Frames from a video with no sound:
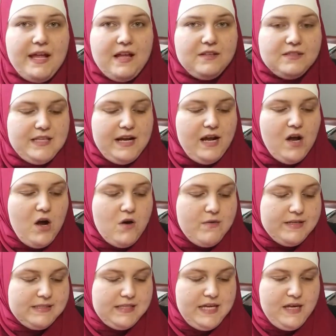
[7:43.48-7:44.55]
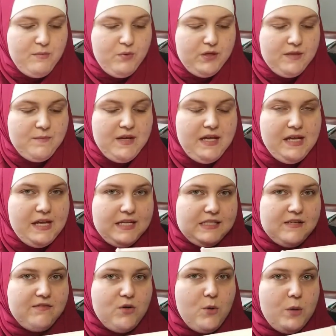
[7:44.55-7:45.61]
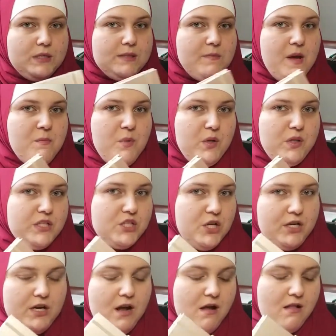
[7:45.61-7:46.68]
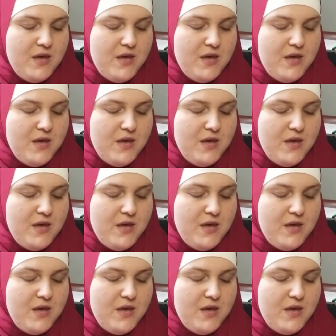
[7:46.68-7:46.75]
else that I always keep with me is, of course, my bullet journal.